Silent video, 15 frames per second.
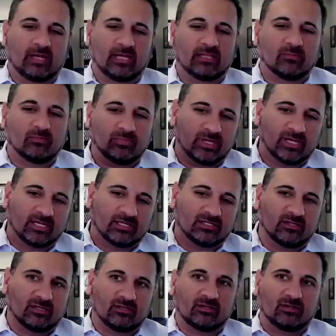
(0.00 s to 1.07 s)
the bench, and
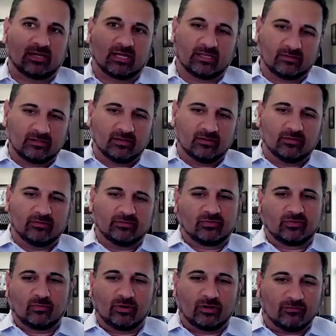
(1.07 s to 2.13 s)
then you had the
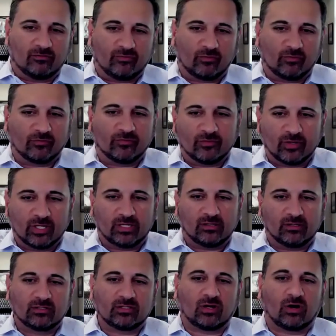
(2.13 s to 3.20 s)
3 or 4 foot
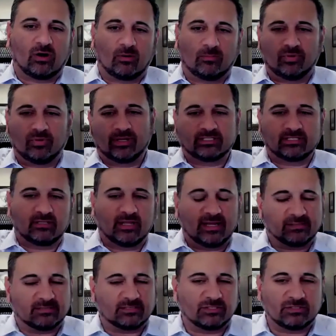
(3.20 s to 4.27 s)
tall
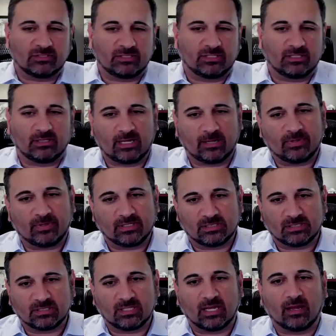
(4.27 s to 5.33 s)
plexiglass that you see a lot of
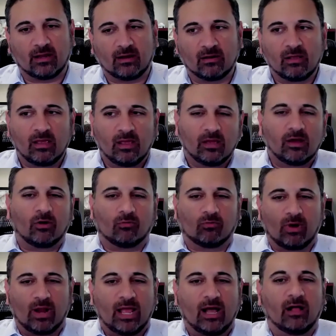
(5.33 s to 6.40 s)
places now
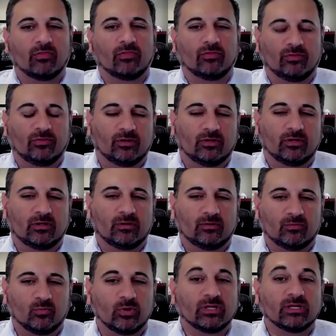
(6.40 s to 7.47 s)
around
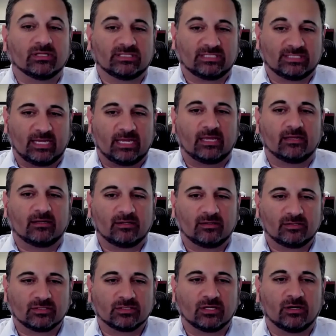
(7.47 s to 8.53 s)
the witness stand.
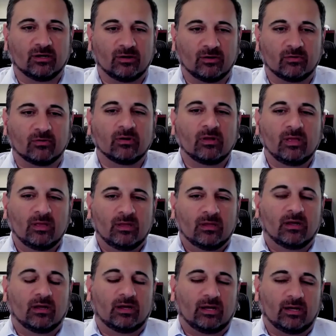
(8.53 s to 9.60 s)
So
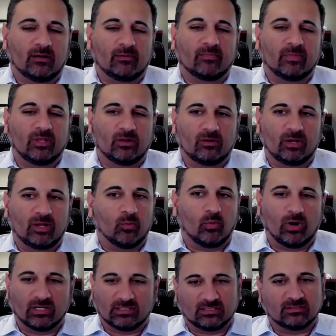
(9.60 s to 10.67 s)
it
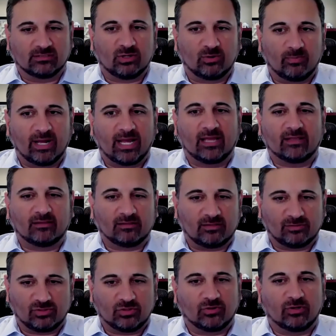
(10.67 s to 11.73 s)
wasn't so bad that the
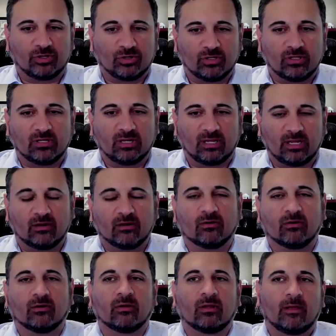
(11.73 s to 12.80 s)
jury couldn't
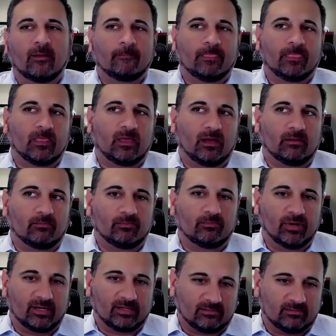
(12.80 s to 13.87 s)
hear,
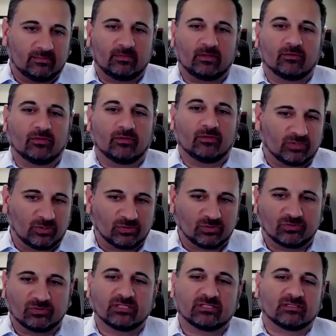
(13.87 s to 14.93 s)
but there was social
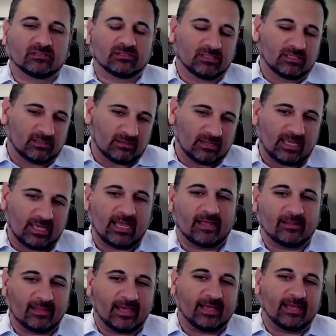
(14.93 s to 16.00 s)
distancing. They
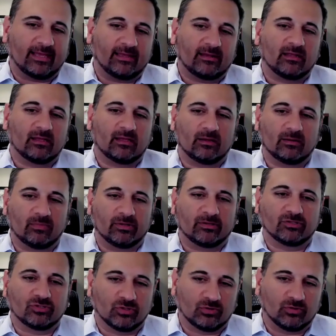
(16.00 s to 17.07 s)
had that, but
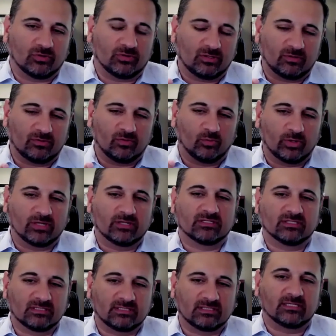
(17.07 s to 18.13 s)
the
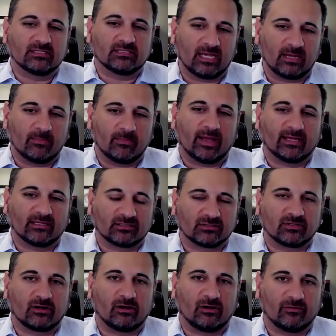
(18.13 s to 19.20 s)
witnesses did take
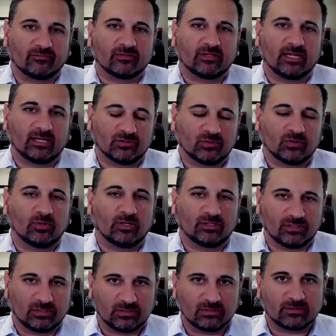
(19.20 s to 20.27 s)
masks off to answer
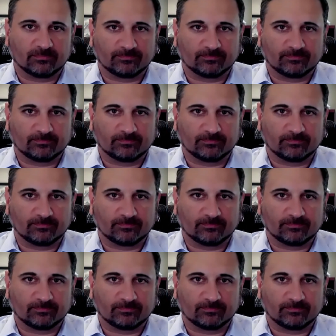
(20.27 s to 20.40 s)
questions.